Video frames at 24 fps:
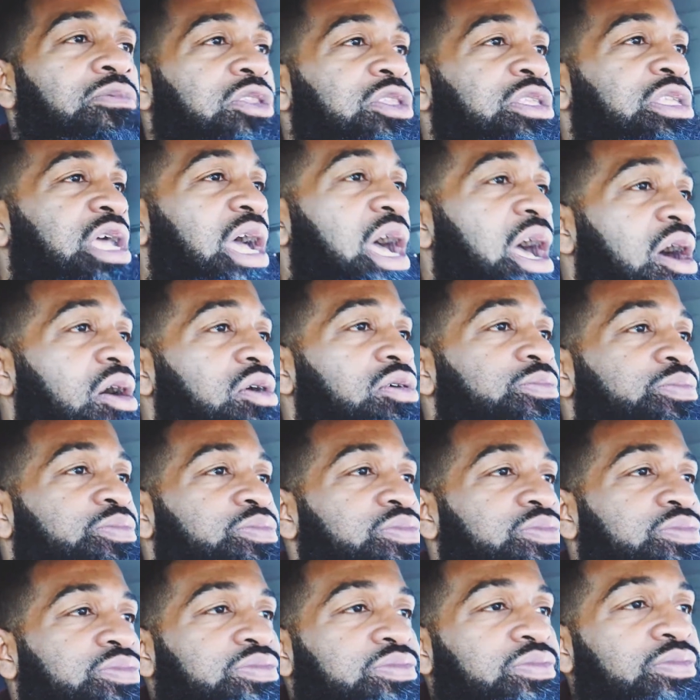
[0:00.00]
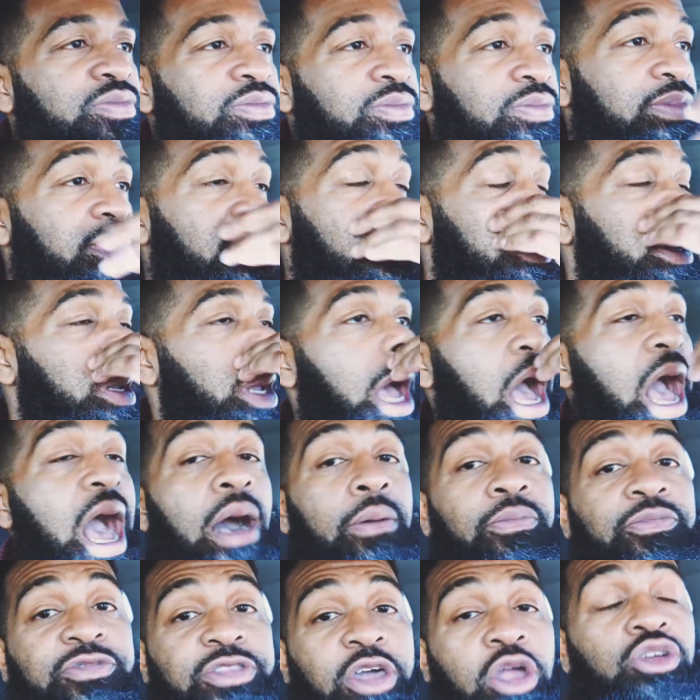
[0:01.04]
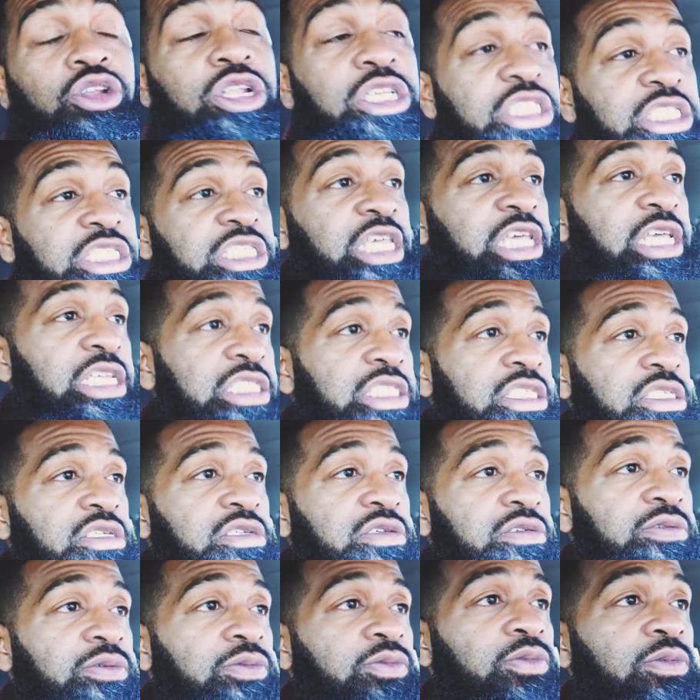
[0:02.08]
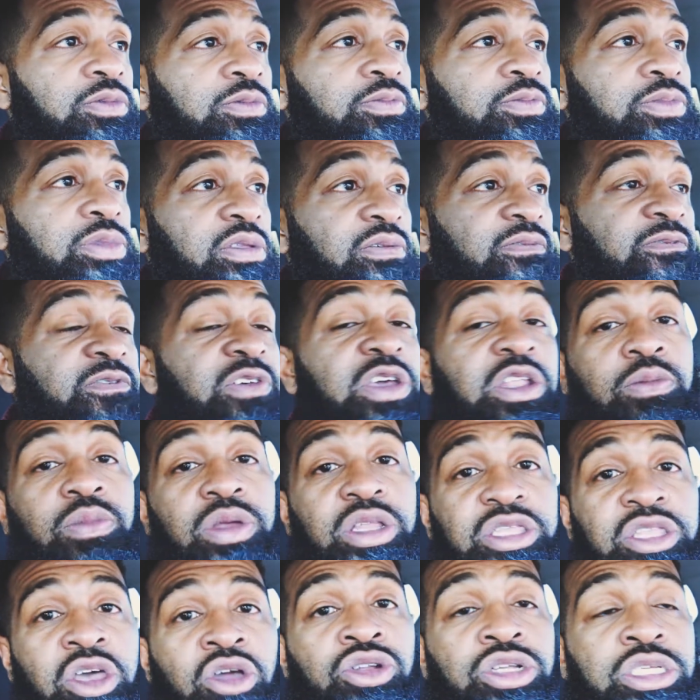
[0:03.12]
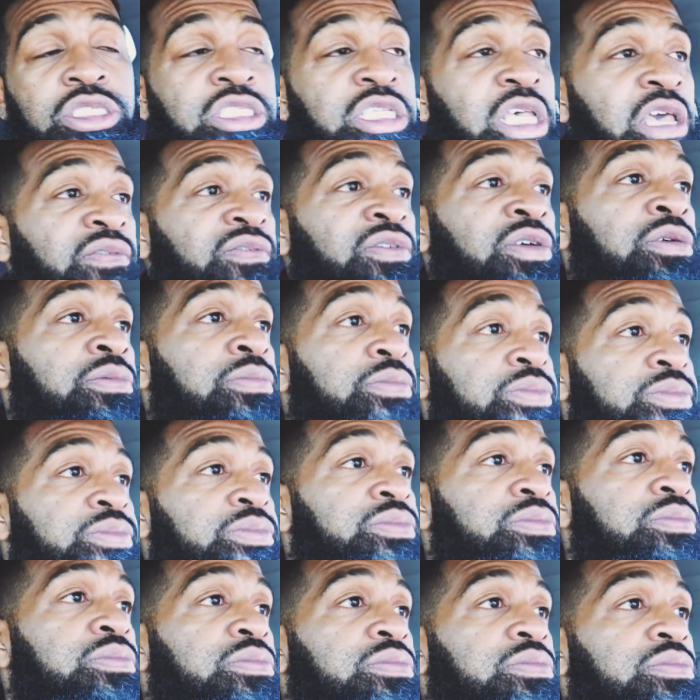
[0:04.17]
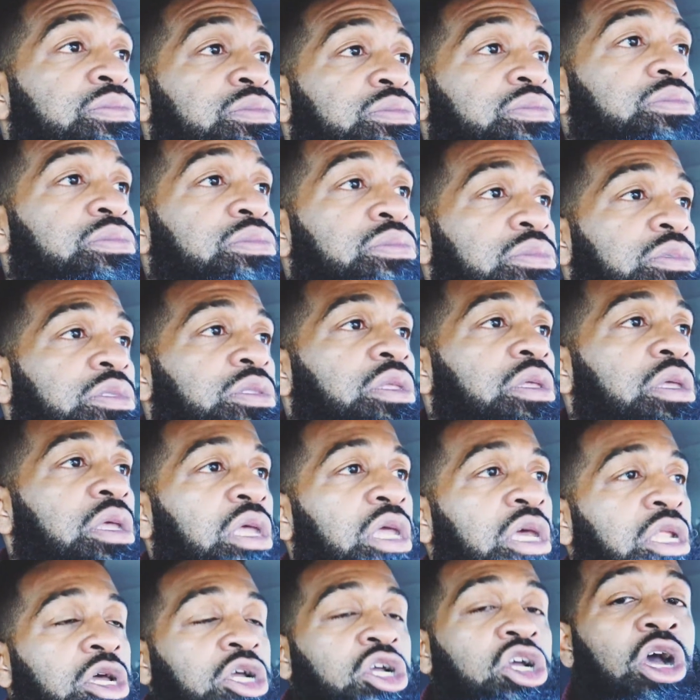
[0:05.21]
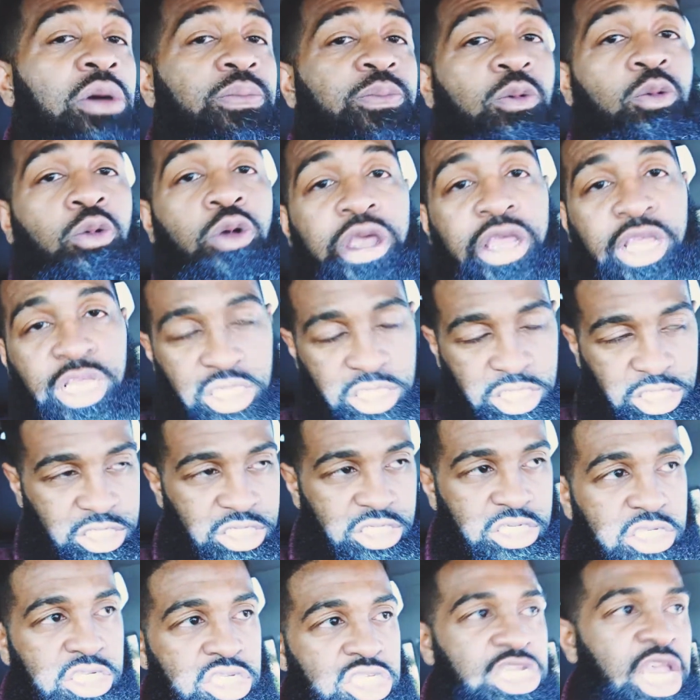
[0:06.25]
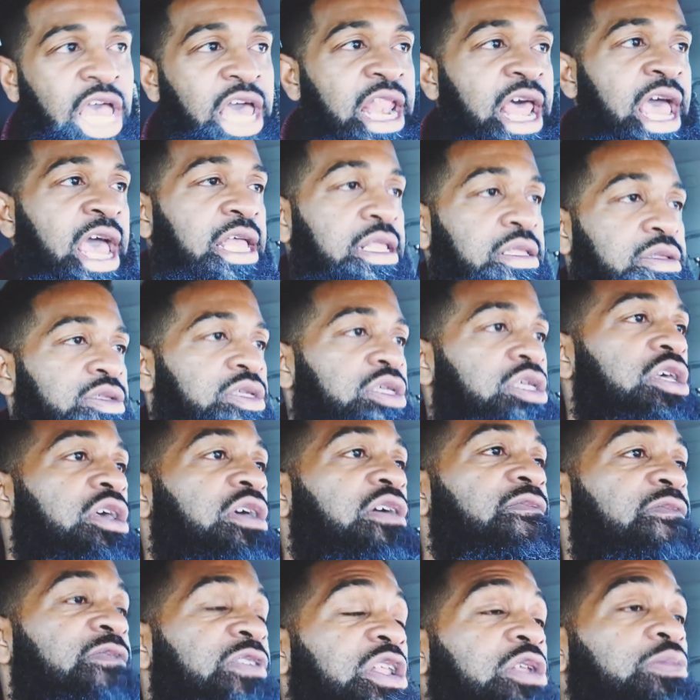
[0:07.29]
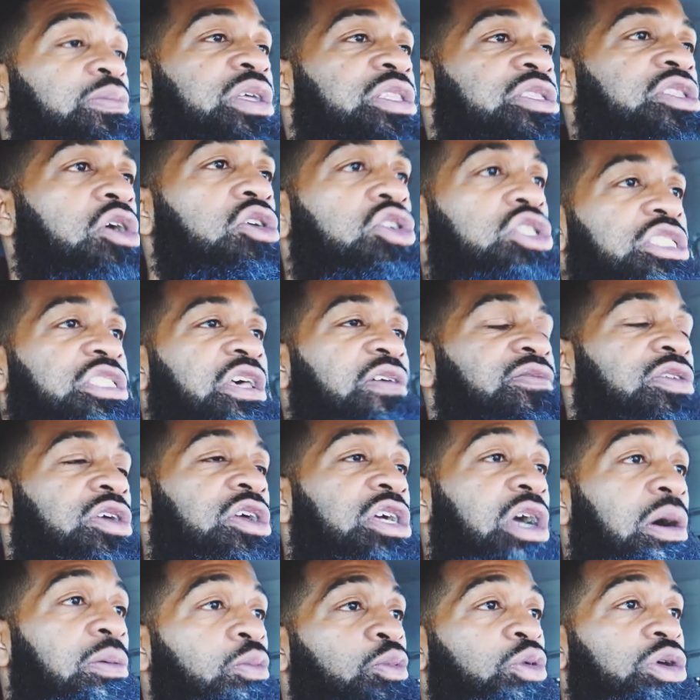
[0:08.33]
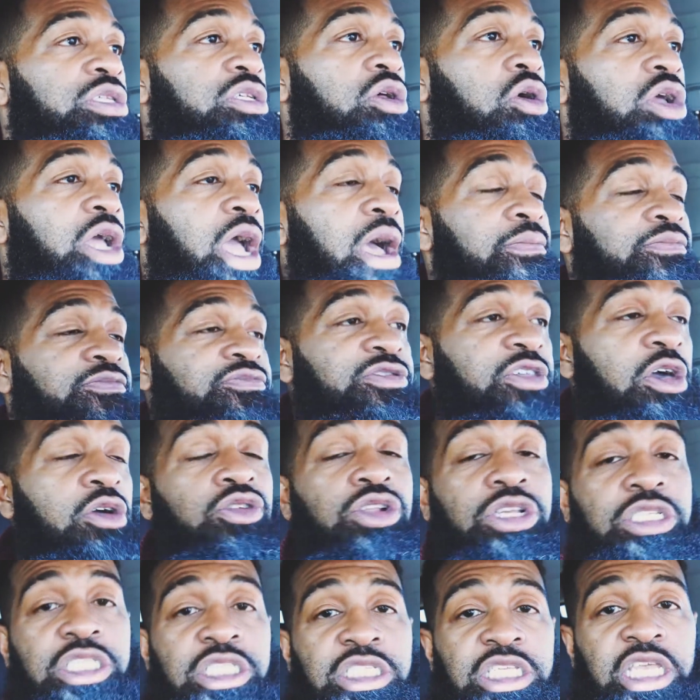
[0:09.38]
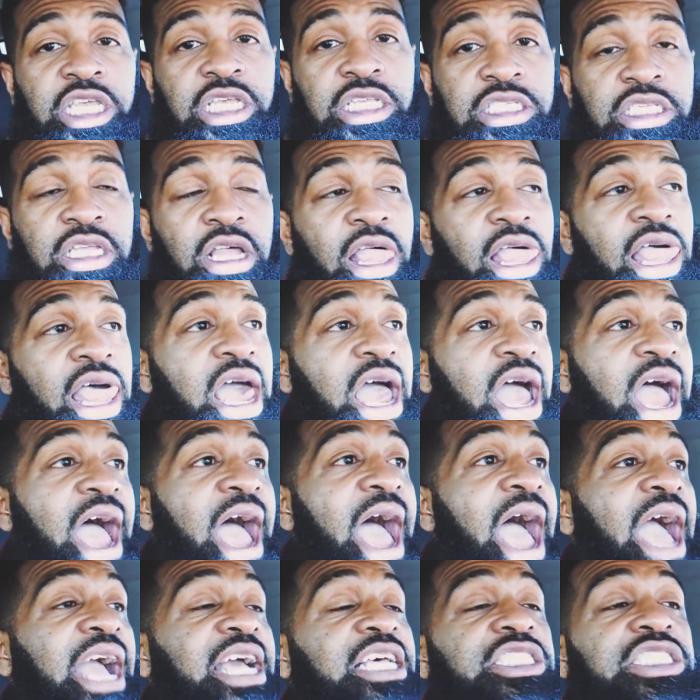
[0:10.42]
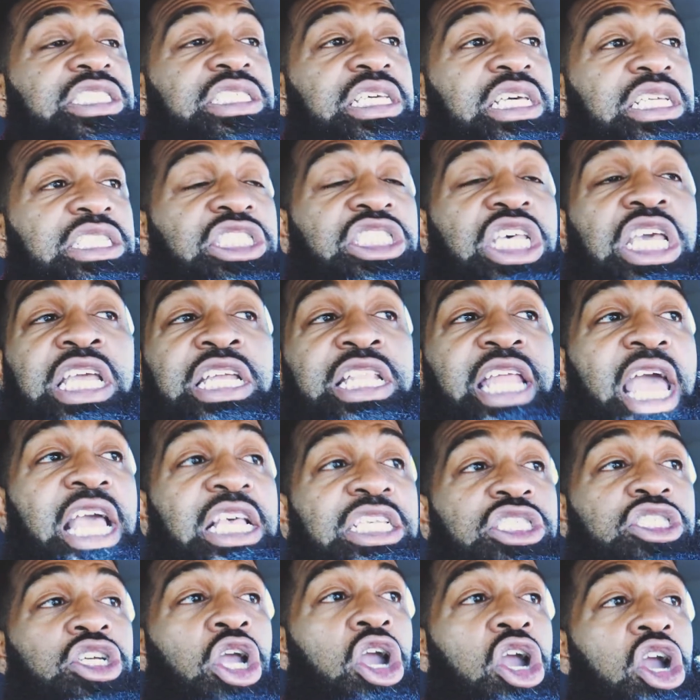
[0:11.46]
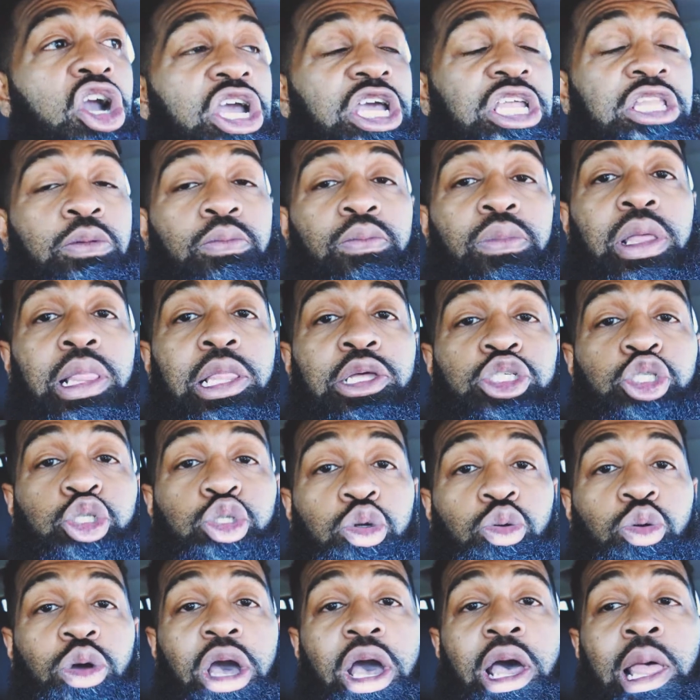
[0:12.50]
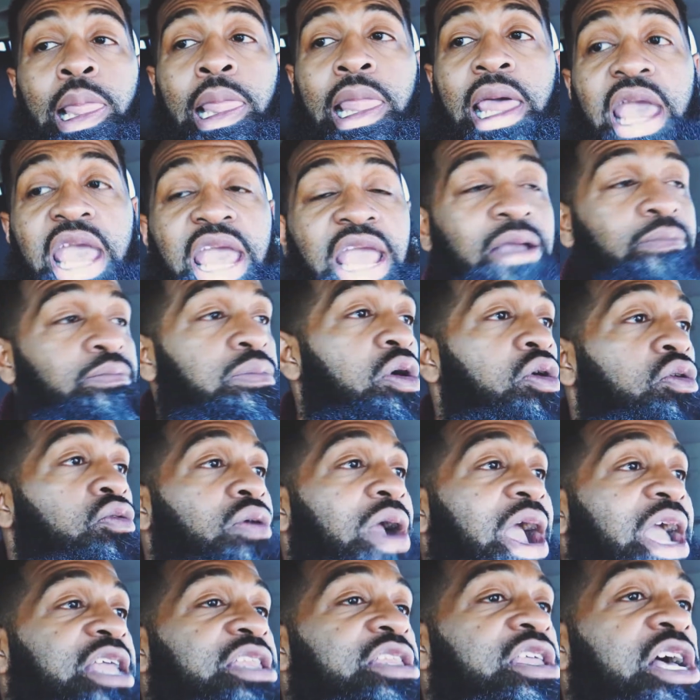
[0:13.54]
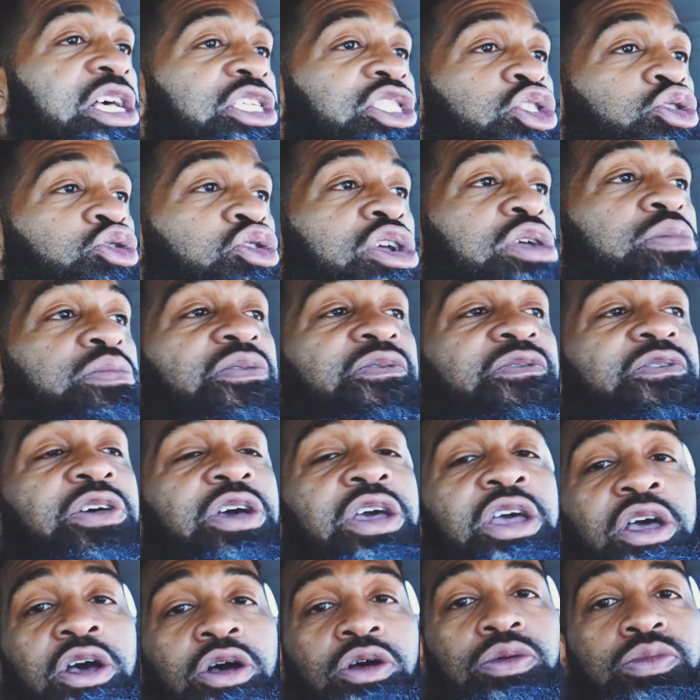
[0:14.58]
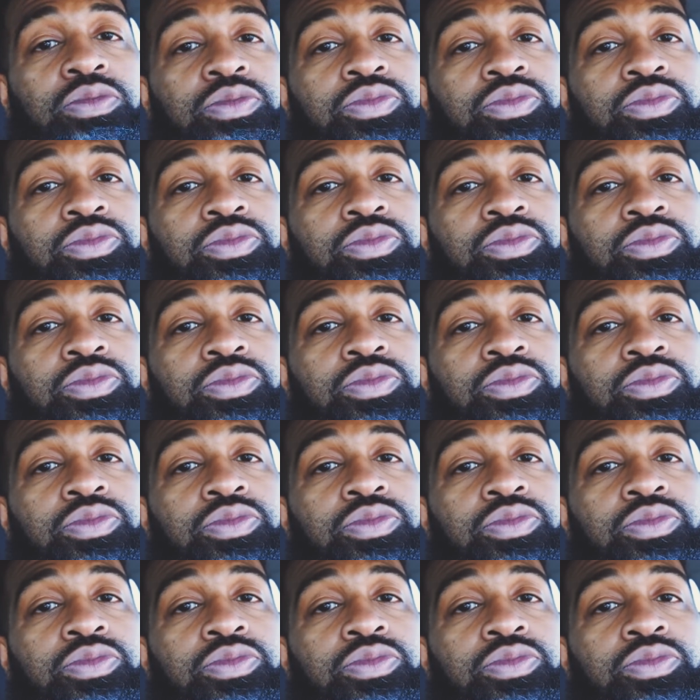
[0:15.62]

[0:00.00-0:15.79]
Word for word: Dog, I'm 36. Finna be 37 in a couple weeks. Shout out. Finna be 37 in a couple weeks. Okay, I'm 36. I can see a teenage girl in the middle of the street with her leg broke right now screaming for help.